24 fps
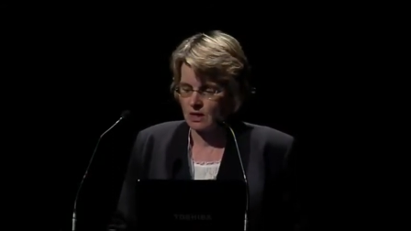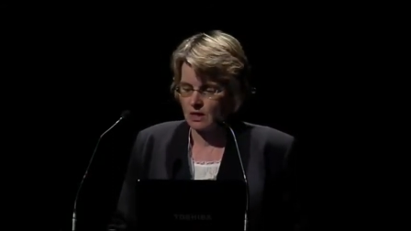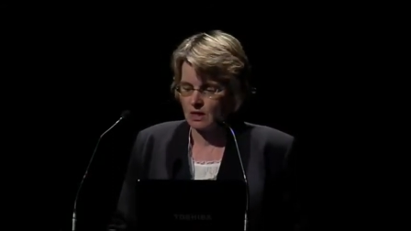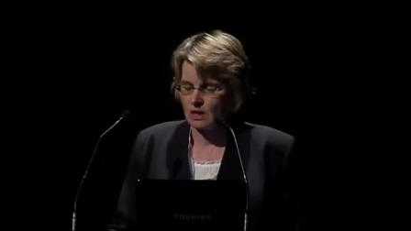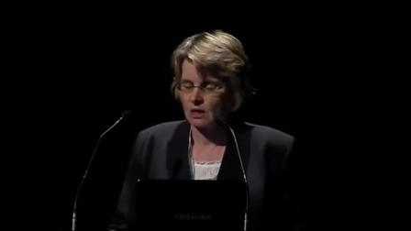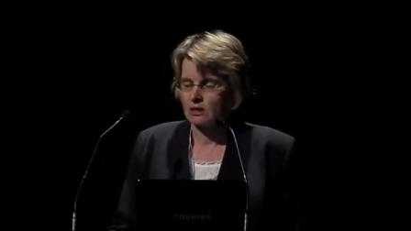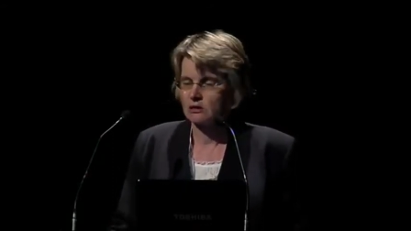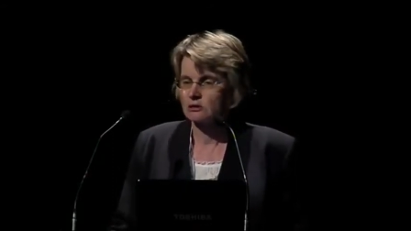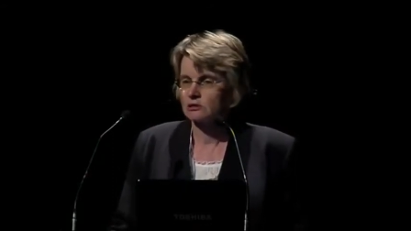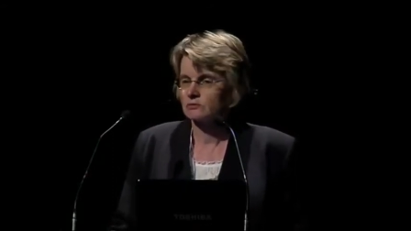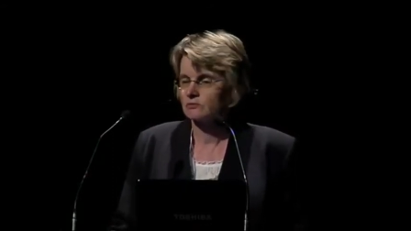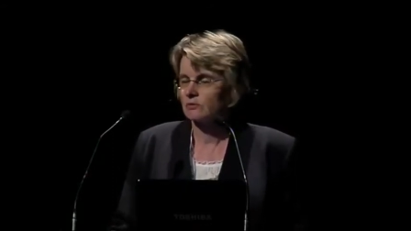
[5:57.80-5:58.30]

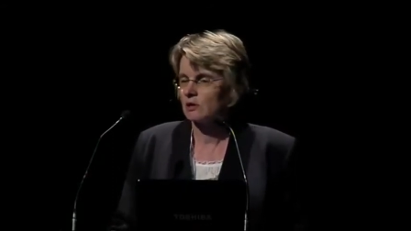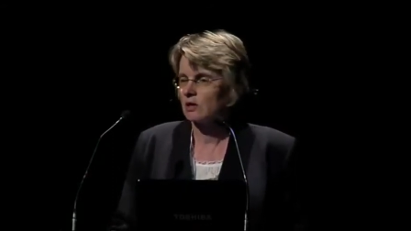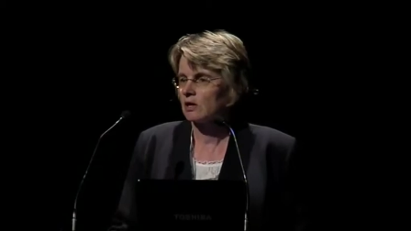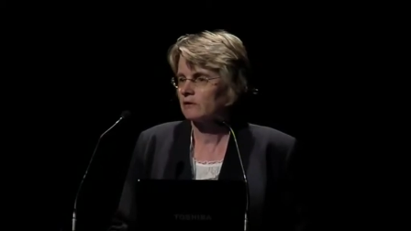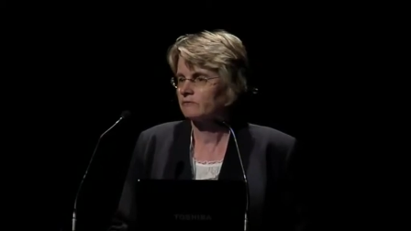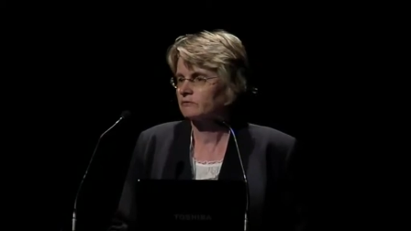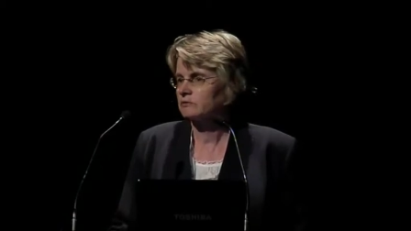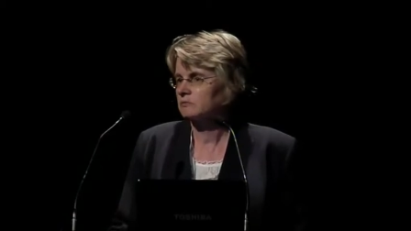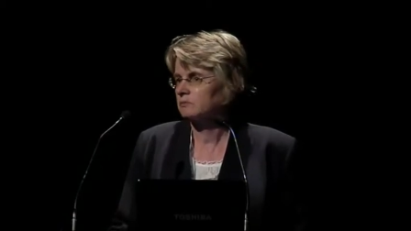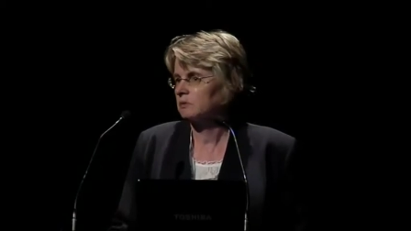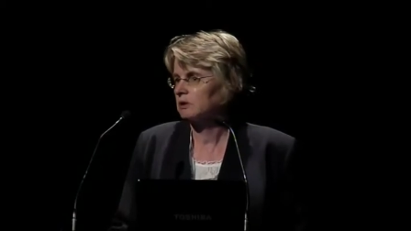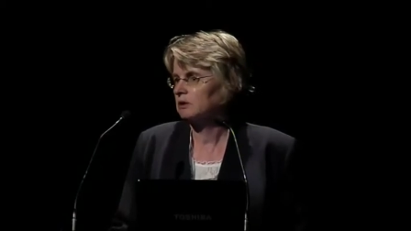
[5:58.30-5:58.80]
and
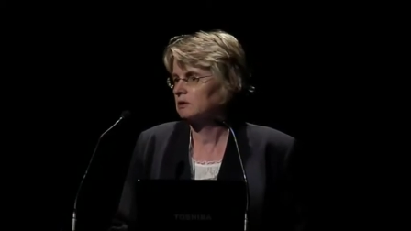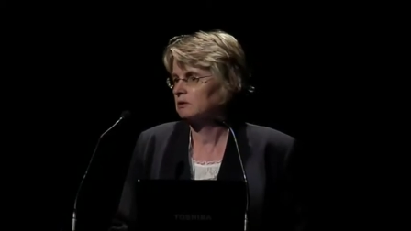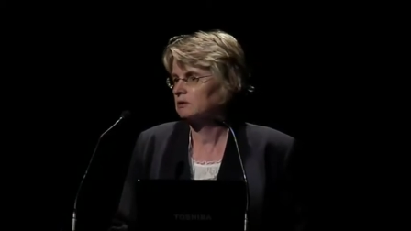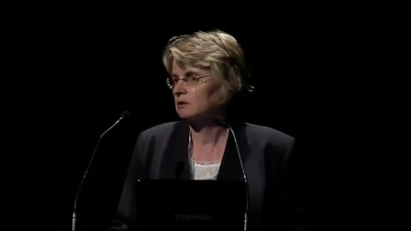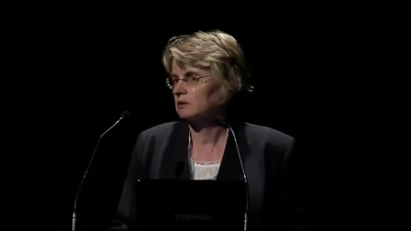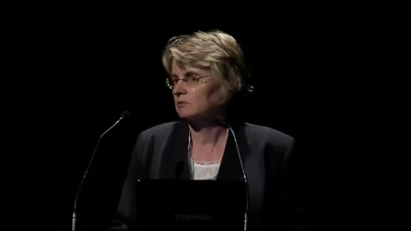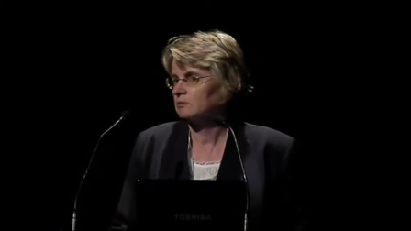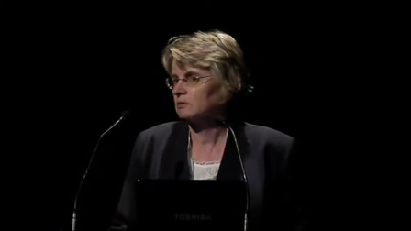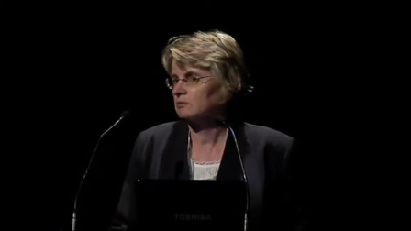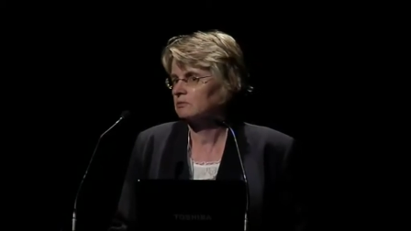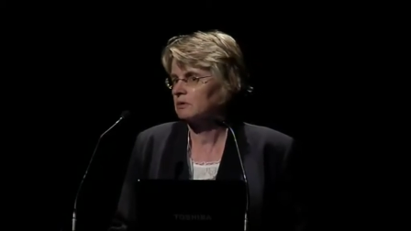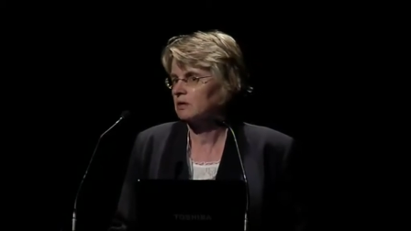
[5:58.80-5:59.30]
derived meaning that
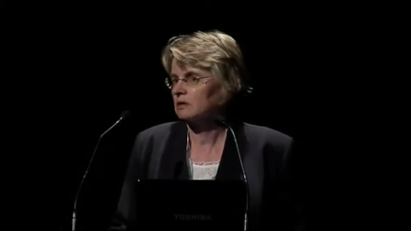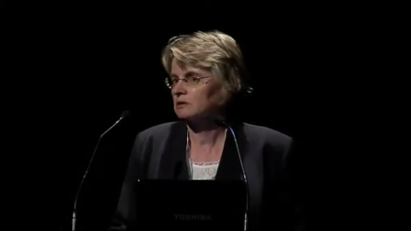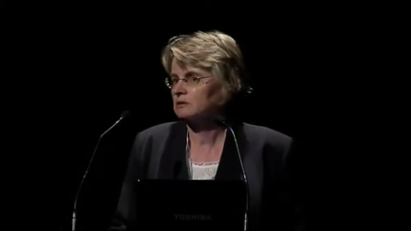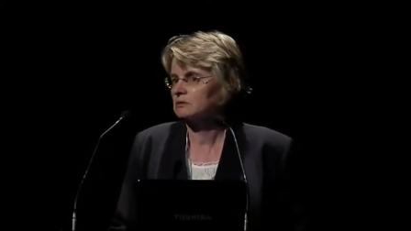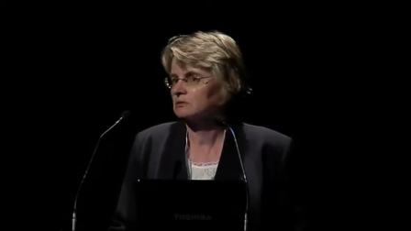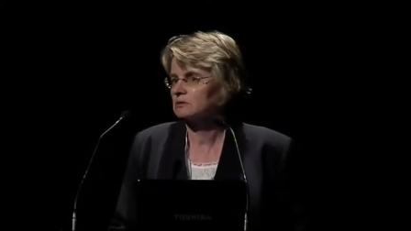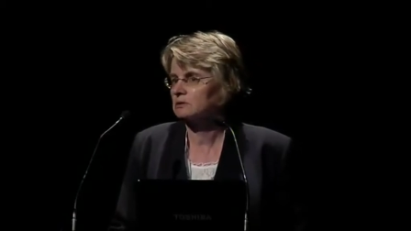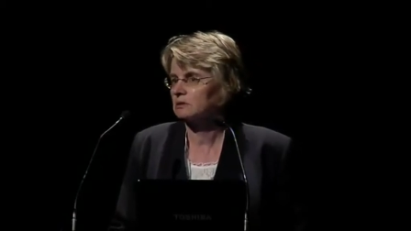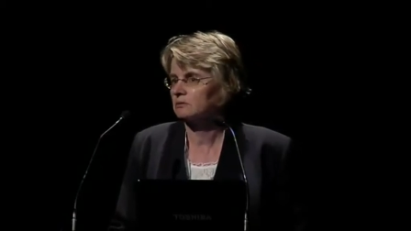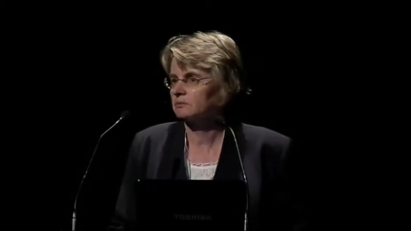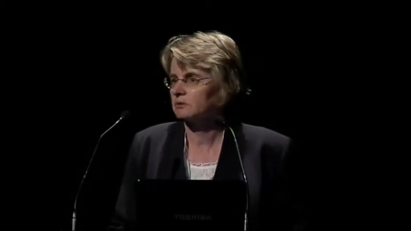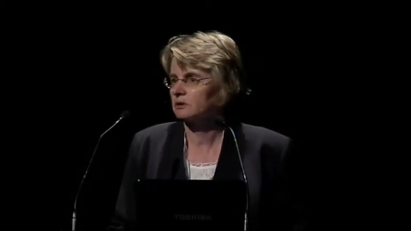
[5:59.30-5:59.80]
we might do
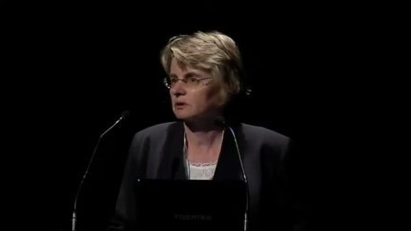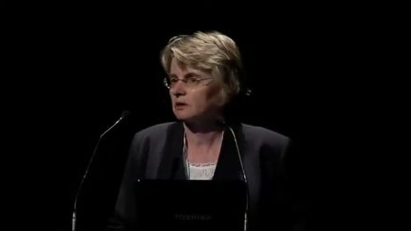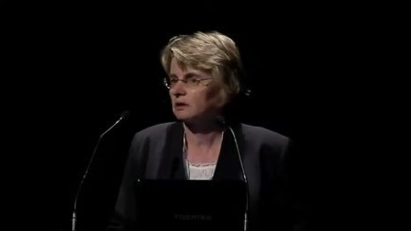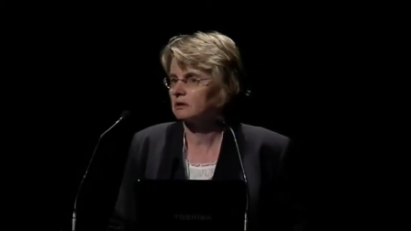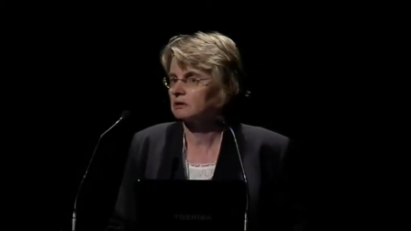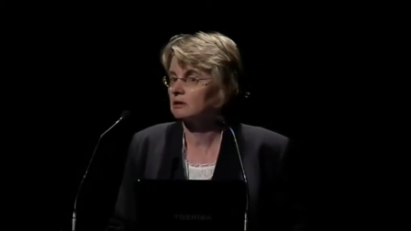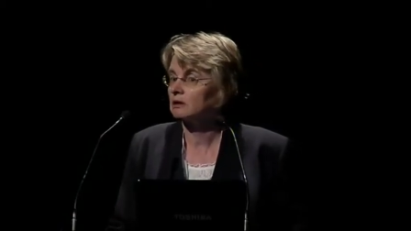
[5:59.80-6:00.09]
something like